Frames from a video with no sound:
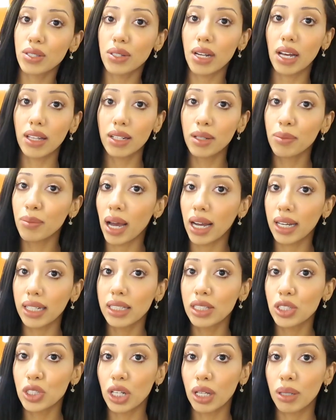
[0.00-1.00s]
So now that I'm back
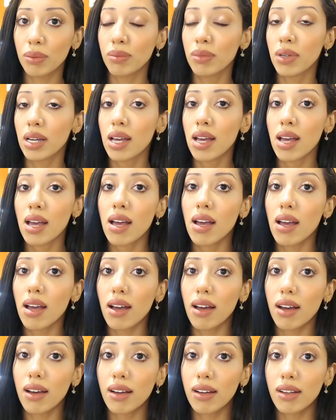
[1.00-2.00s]
in the gym,
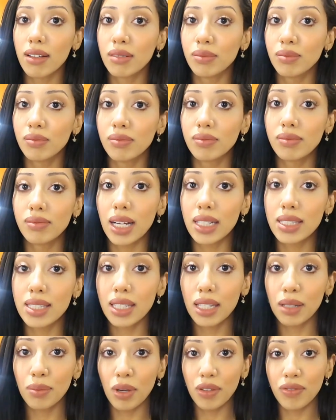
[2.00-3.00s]
um,
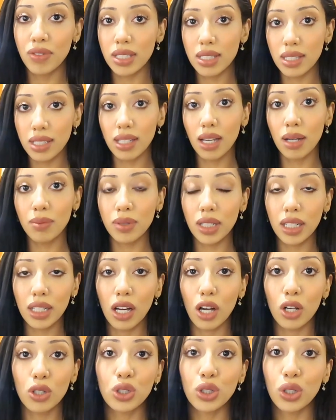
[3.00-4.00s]
that's like my physique
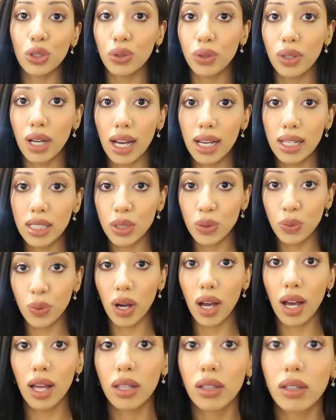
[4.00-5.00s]
update. I'll show you guys what I